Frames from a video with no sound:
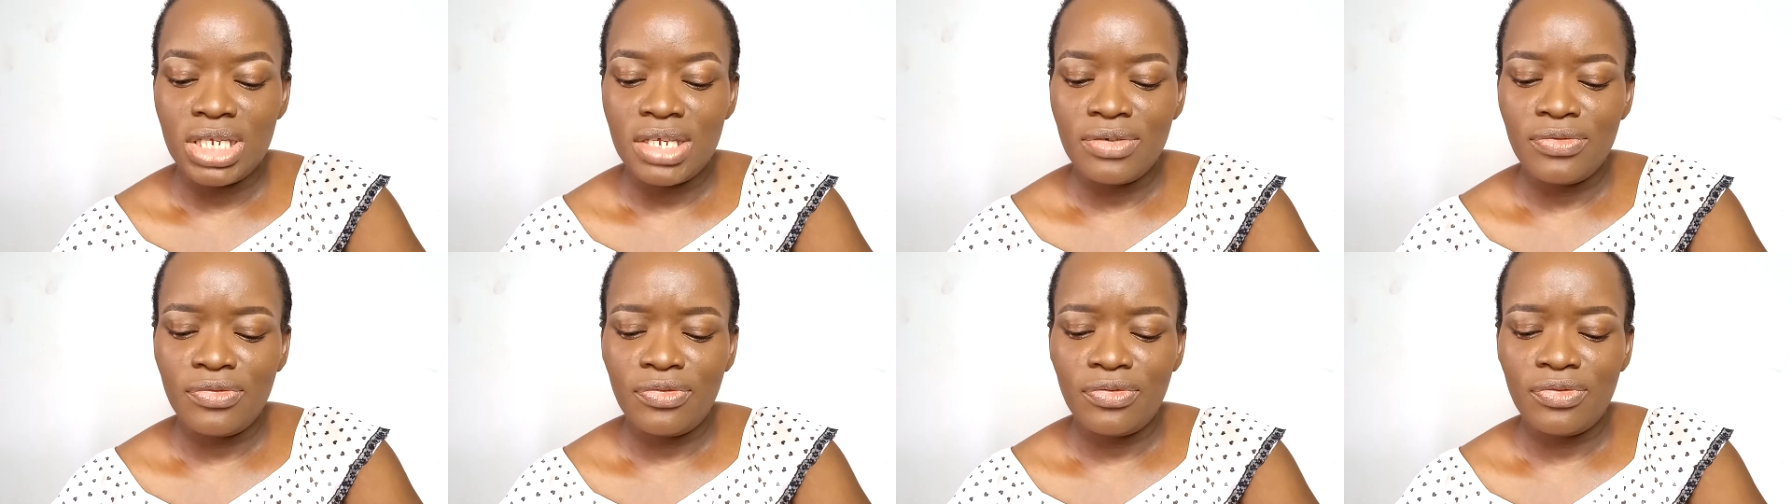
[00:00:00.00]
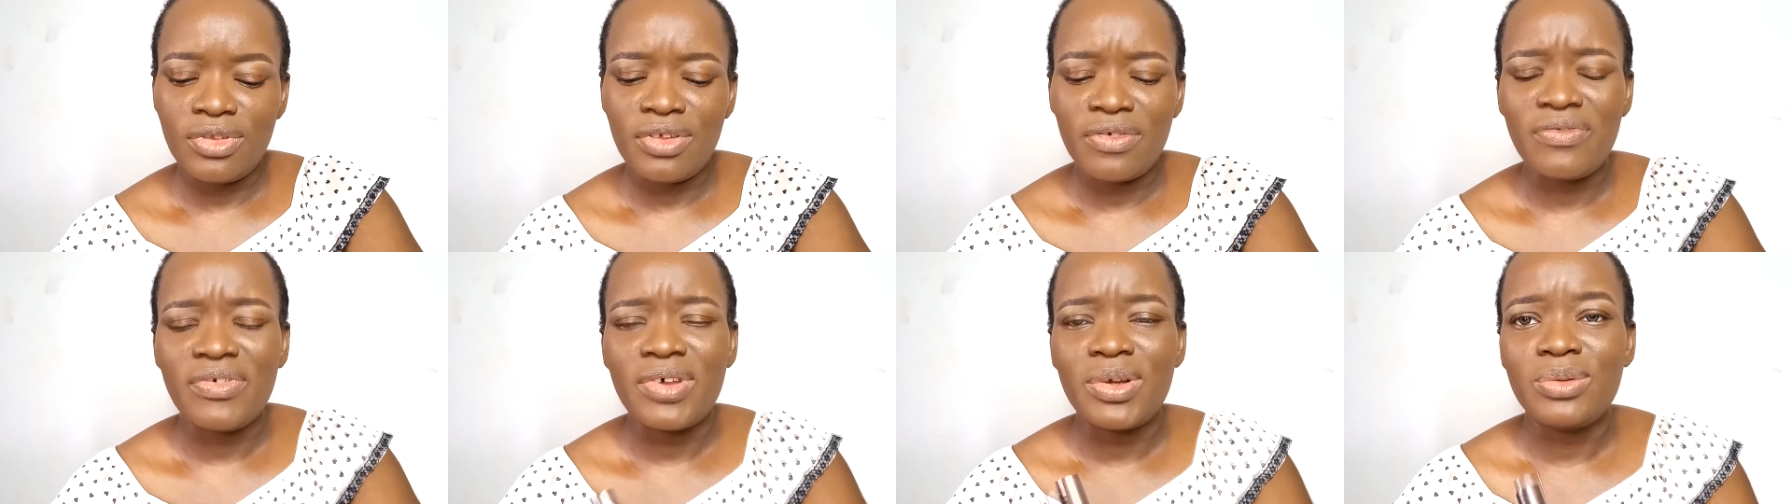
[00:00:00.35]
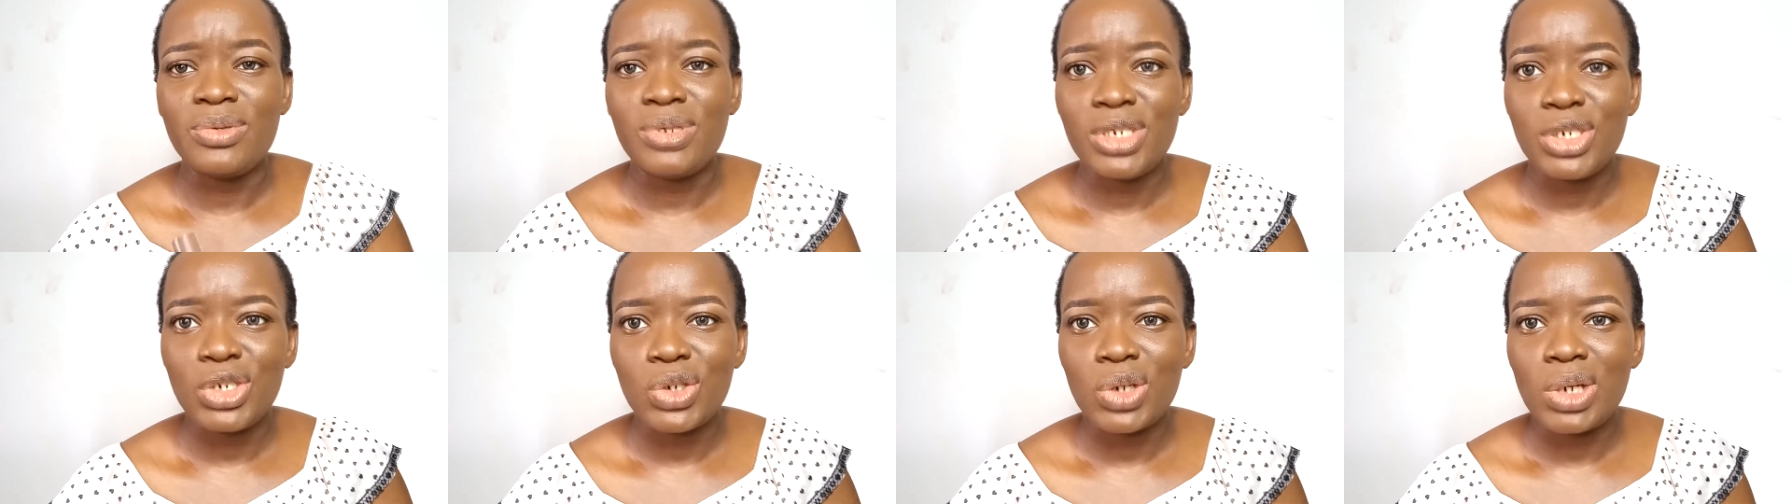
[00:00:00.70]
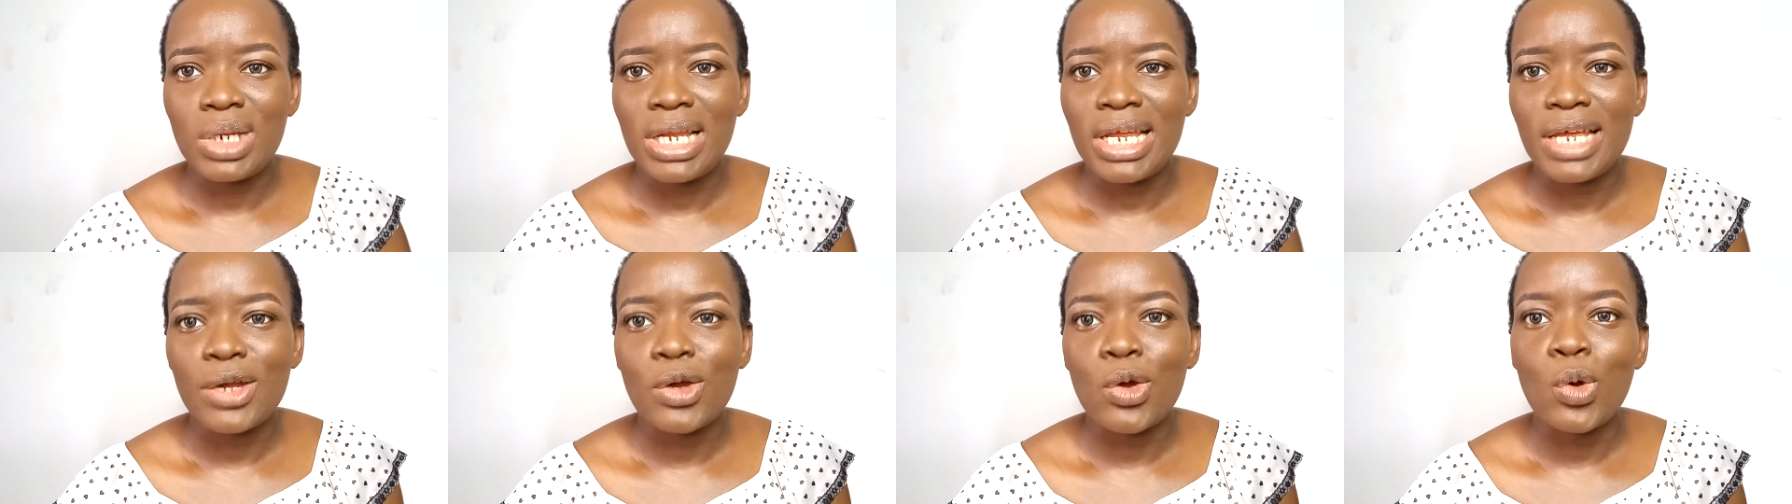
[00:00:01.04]
if the foundation
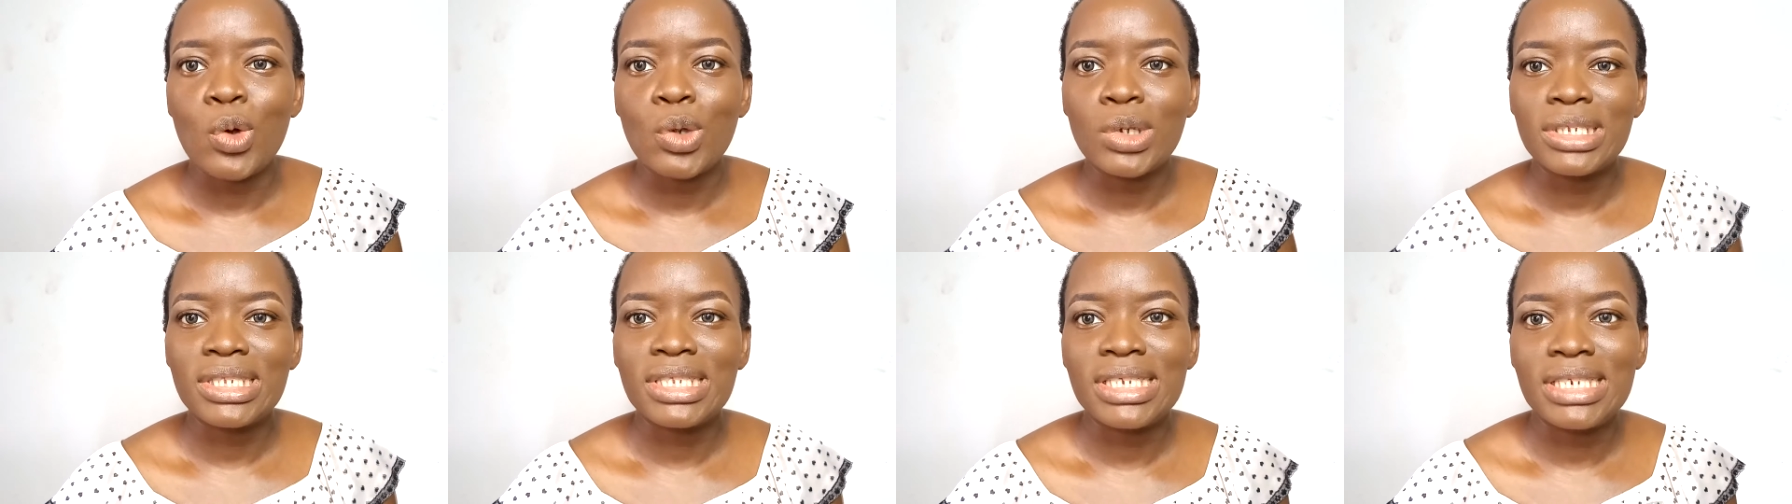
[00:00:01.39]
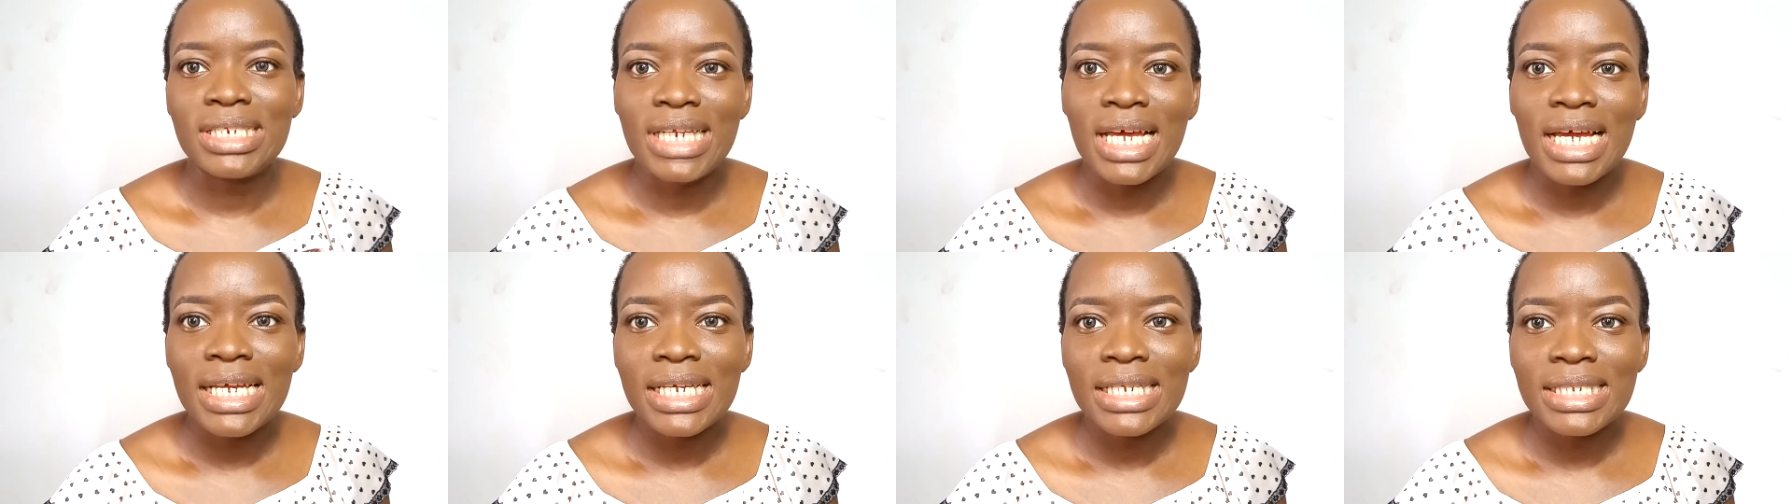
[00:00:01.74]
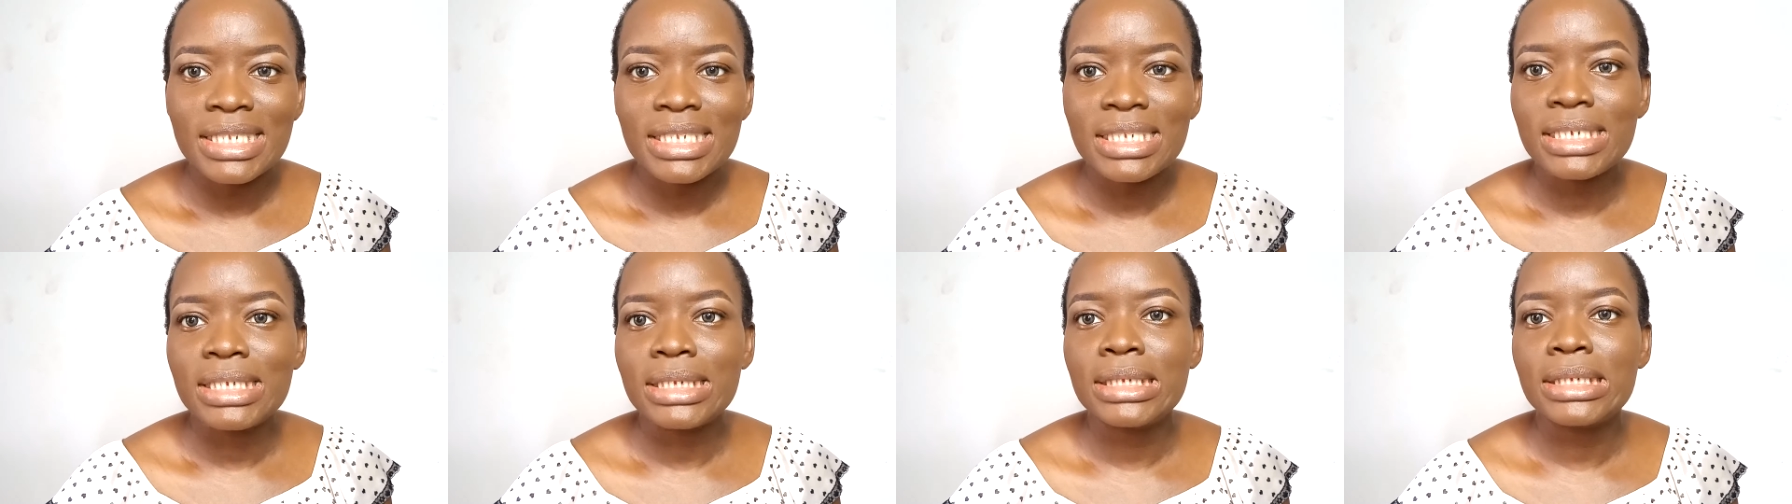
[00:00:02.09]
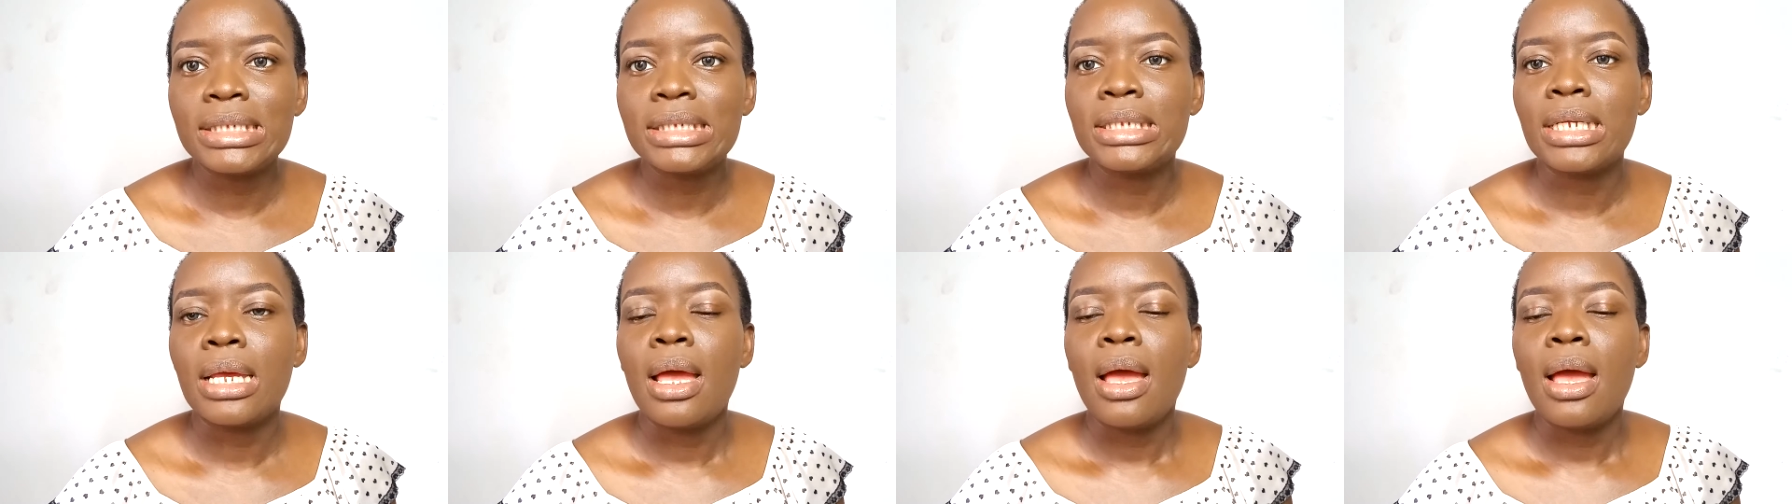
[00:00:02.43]
like oxidizes